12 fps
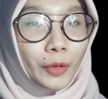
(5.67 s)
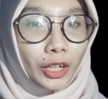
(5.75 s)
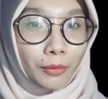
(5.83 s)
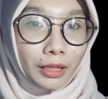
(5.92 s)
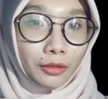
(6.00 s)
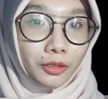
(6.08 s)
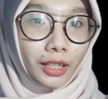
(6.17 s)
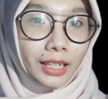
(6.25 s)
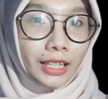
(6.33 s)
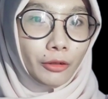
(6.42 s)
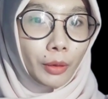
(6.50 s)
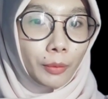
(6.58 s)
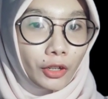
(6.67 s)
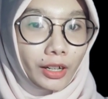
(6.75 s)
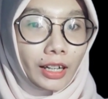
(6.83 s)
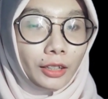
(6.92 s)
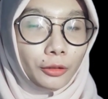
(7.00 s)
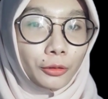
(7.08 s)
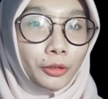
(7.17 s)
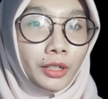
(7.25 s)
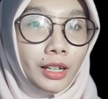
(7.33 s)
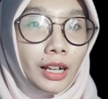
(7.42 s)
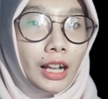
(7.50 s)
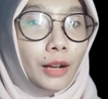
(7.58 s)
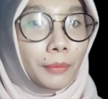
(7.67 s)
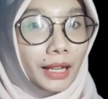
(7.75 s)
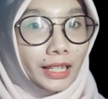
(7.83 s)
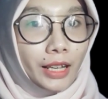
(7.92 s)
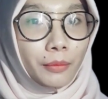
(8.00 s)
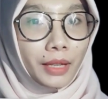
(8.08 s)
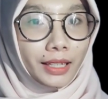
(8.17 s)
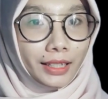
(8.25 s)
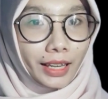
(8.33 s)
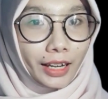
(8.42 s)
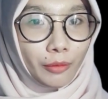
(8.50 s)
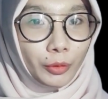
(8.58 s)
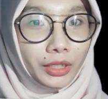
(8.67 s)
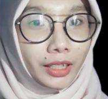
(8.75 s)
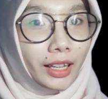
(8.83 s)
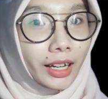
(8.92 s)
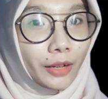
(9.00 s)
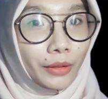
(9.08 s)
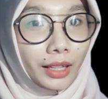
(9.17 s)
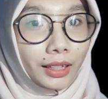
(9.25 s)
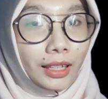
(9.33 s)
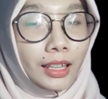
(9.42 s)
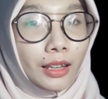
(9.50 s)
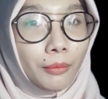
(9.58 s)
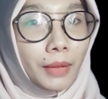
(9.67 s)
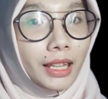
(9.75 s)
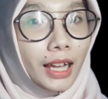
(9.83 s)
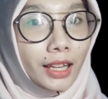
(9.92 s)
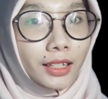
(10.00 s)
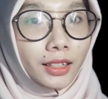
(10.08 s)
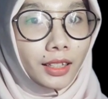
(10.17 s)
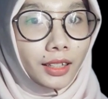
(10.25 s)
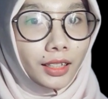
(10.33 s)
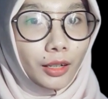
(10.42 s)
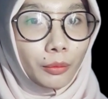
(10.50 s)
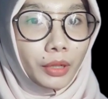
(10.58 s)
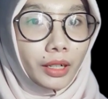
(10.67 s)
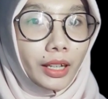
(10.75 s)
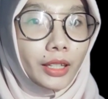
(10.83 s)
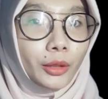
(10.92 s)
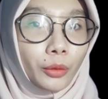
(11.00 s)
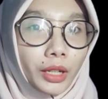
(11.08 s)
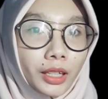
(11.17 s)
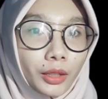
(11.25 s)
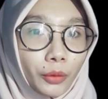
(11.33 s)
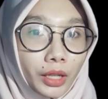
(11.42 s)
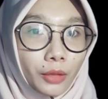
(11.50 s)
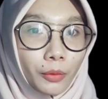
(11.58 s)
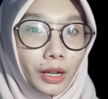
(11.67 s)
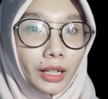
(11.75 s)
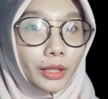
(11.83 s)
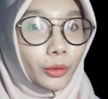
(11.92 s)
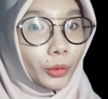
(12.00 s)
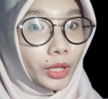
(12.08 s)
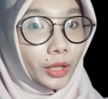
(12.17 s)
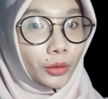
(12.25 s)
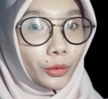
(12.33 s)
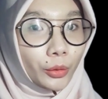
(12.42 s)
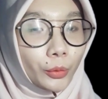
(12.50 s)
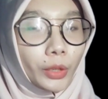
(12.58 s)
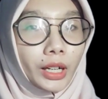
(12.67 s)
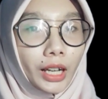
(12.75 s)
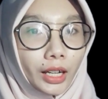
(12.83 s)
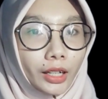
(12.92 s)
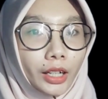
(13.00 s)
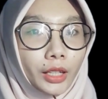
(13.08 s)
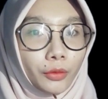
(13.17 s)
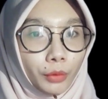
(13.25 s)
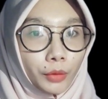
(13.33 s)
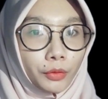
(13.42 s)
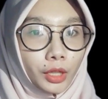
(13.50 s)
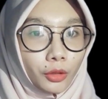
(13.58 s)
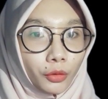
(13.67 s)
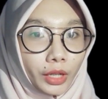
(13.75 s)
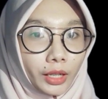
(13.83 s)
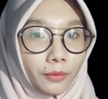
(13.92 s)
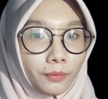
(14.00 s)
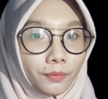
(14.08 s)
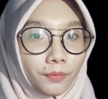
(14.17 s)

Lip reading: warahmatullahi wabarakatuh. My name is Putri Herawati. My identity number is 2021-22-153.